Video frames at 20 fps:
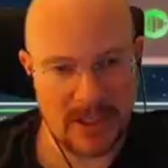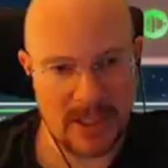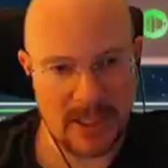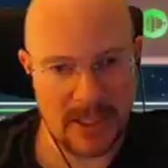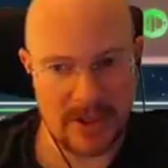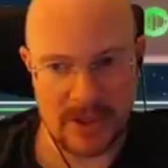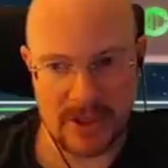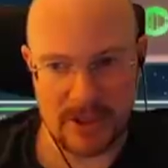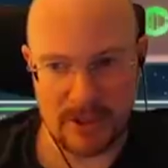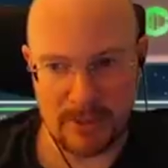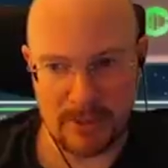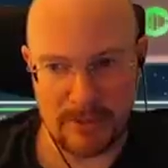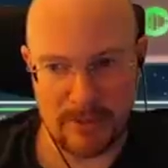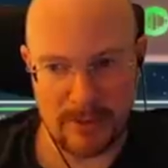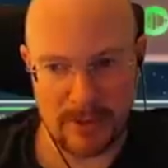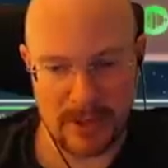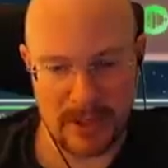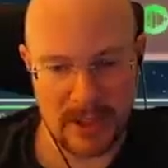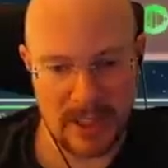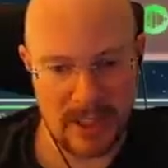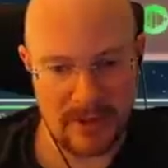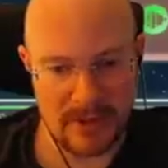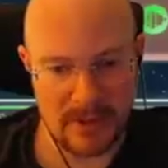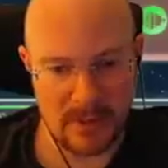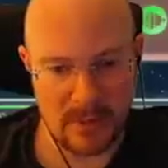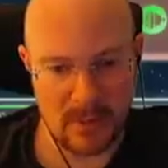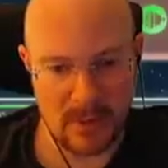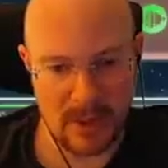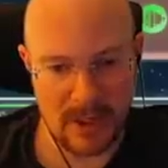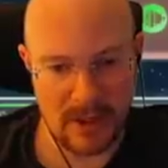second shield before the dive
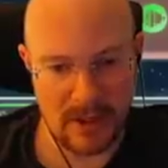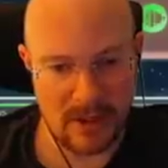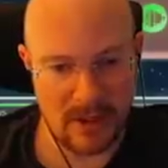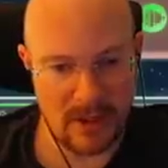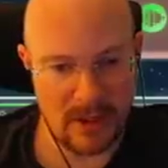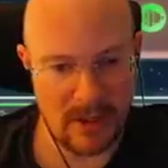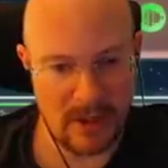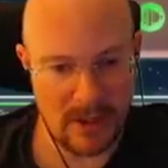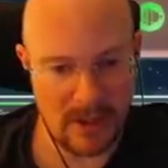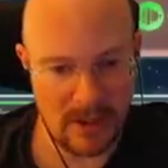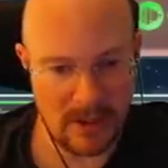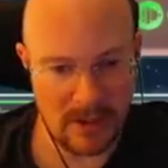as well.